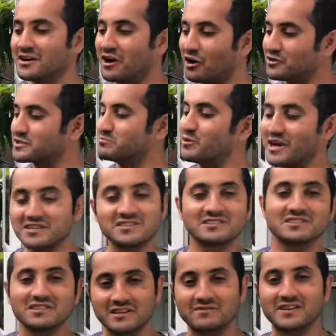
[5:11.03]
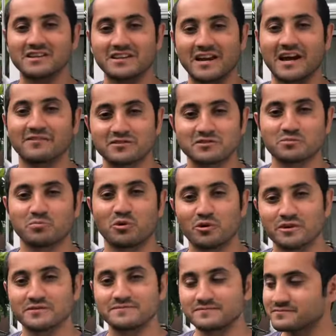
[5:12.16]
all these branches and leaves that they have to support.